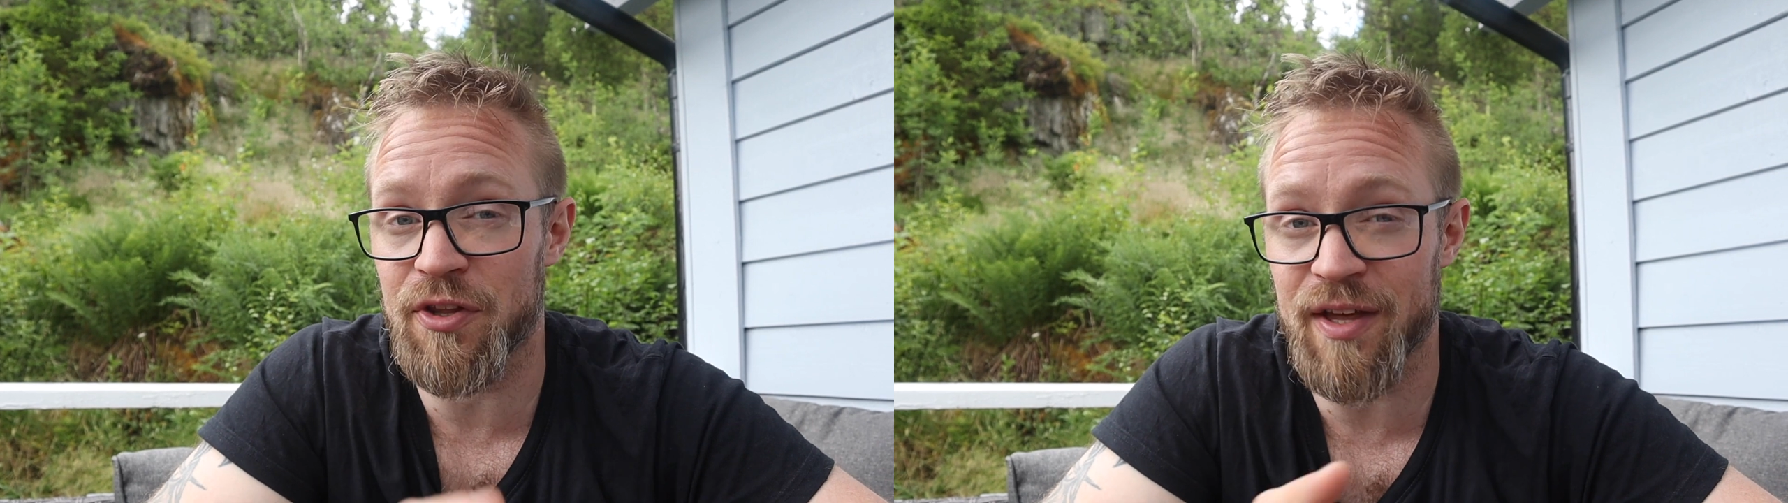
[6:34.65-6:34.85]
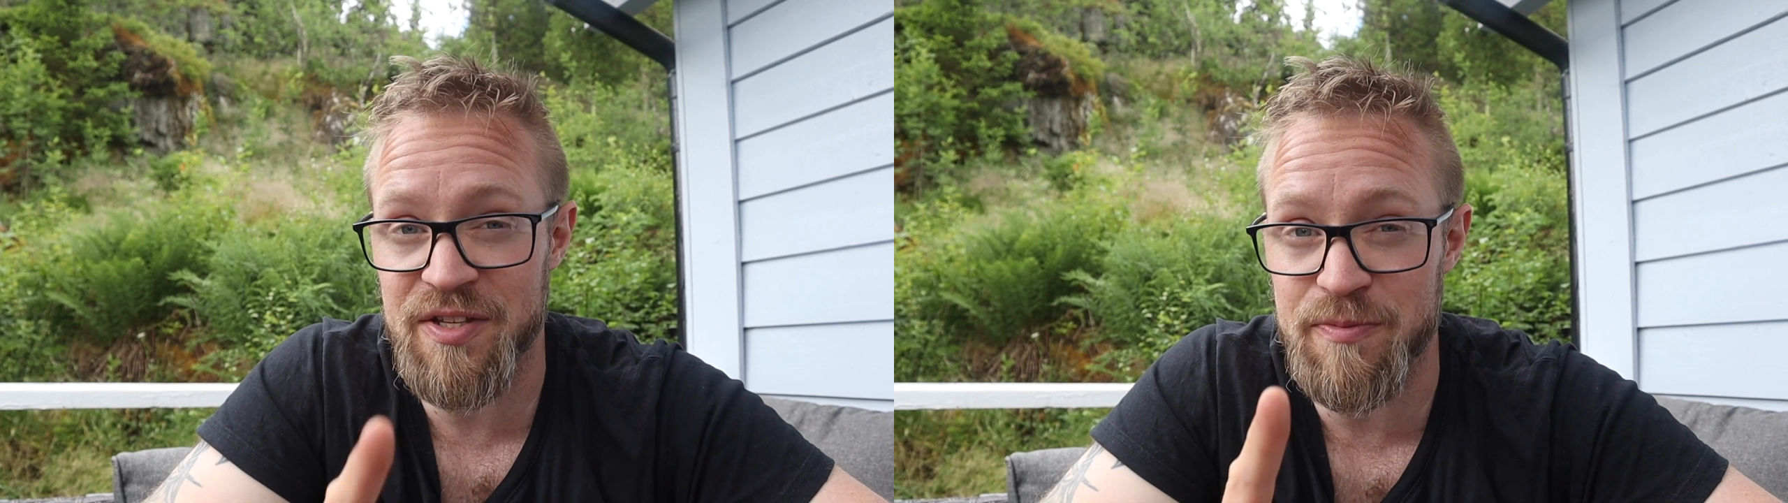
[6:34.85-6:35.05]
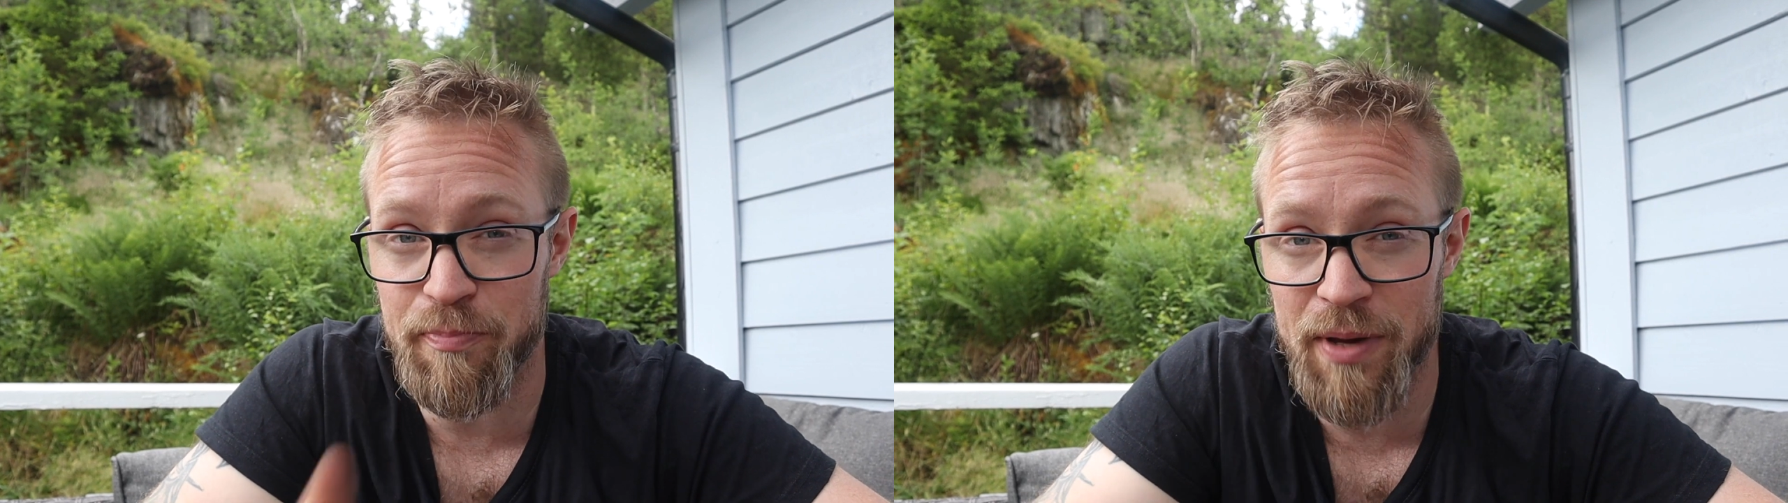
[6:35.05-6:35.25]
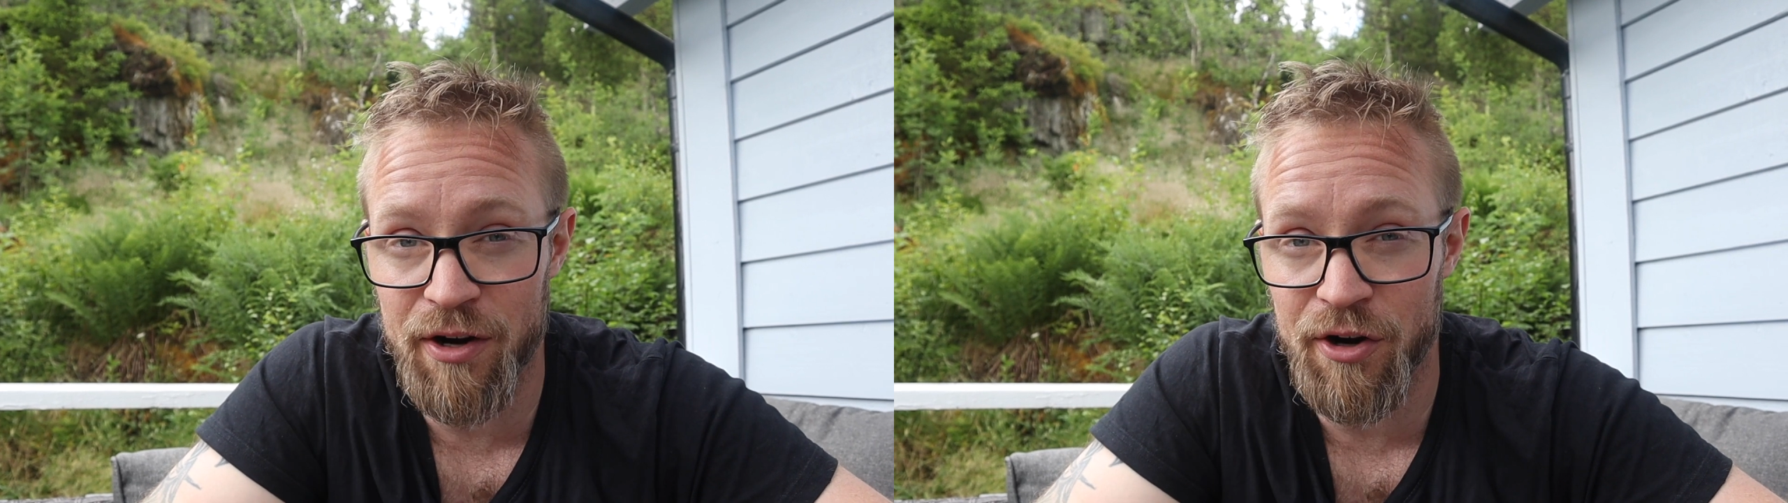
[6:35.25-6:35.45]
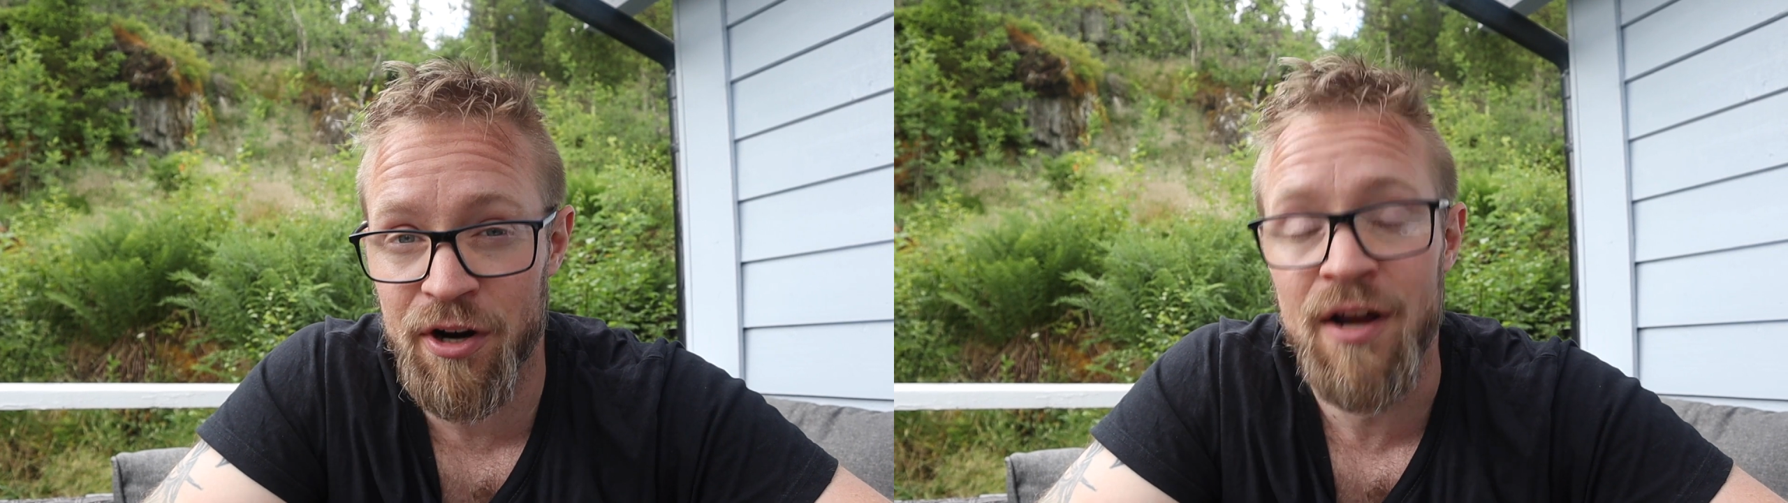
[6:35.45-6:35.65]
that's
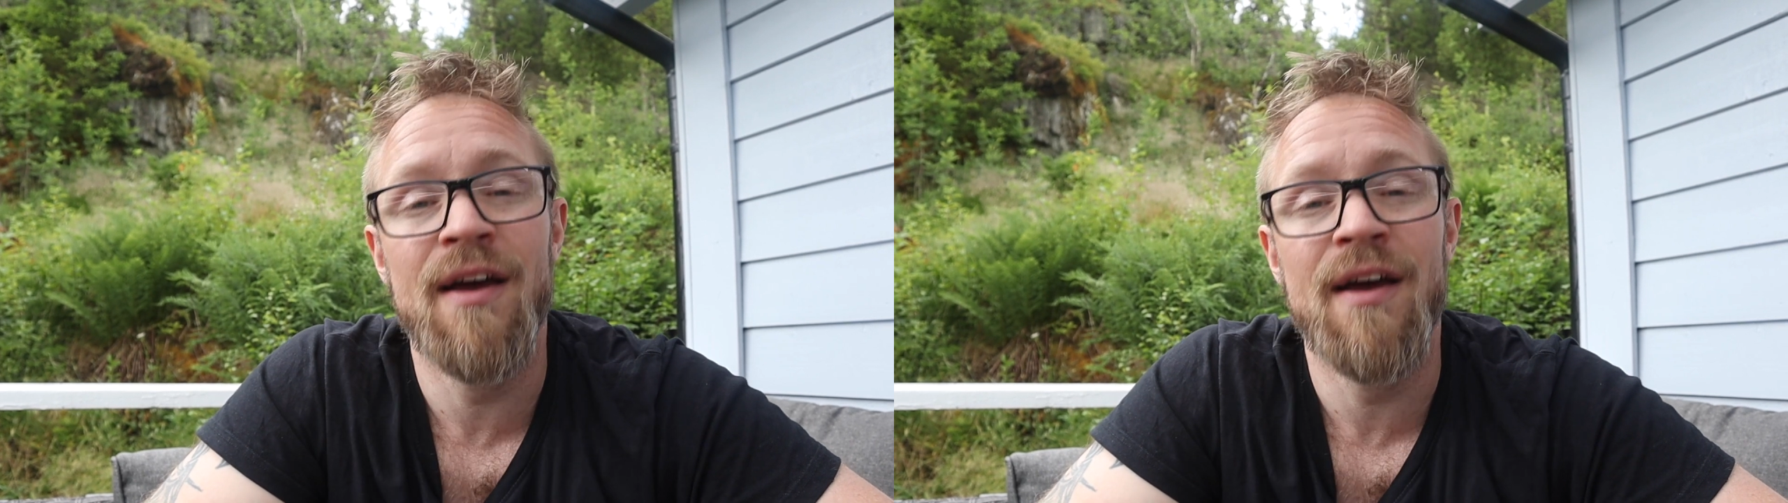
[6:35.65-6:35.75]
bigger,